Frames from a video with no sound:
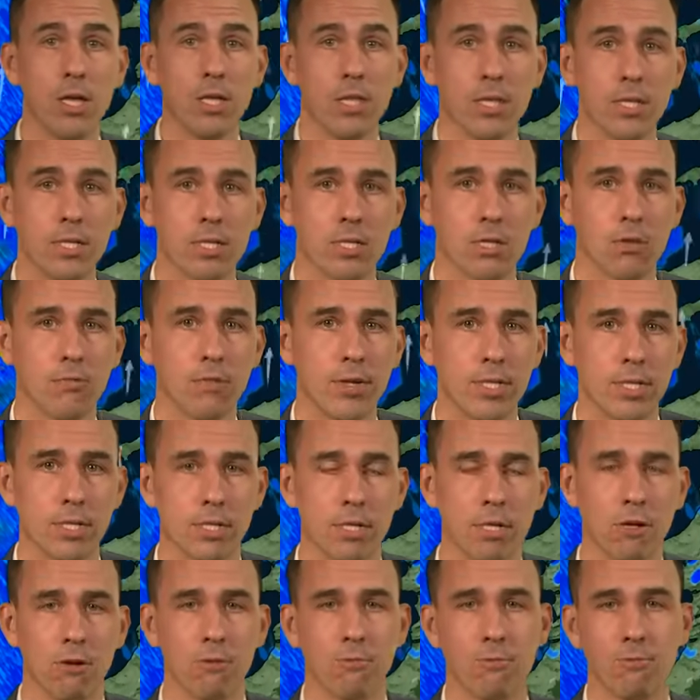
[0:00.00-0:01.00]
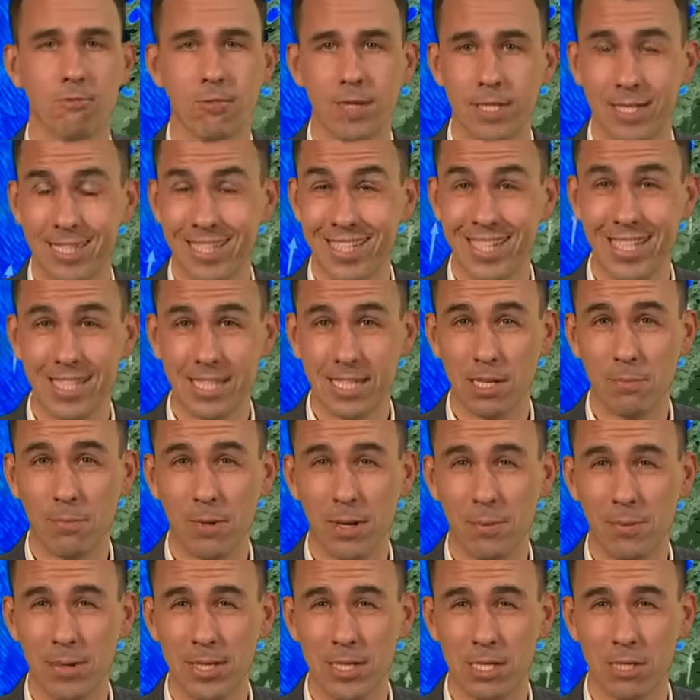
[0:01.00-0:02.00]
there's the risk of 60
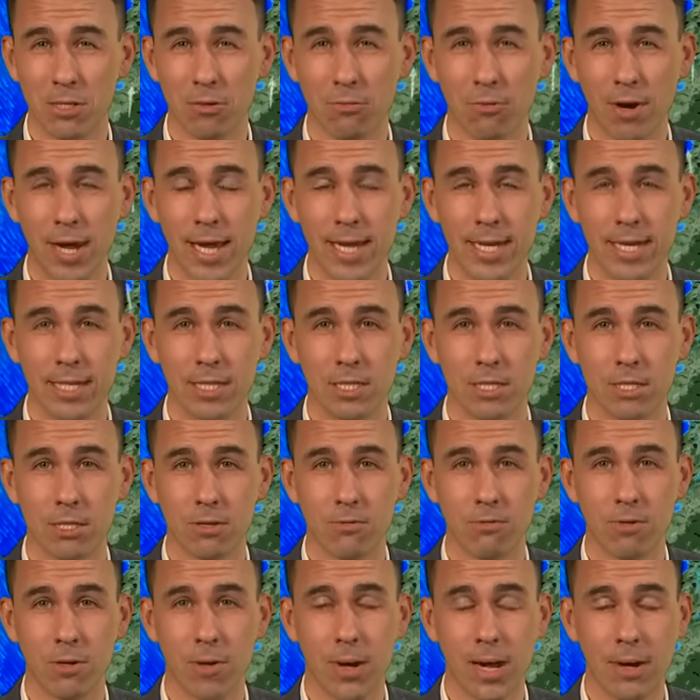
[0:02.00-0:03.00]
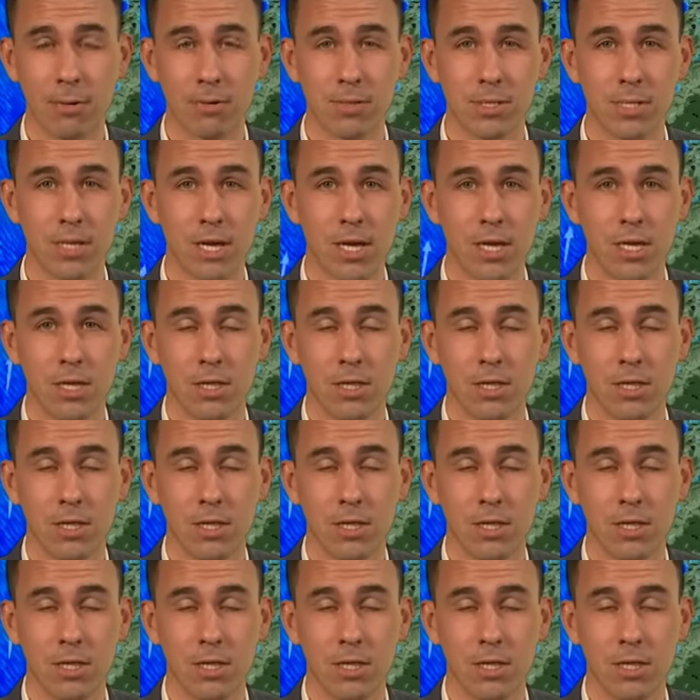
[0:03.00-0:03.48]
millimetres of rain in just a few hours.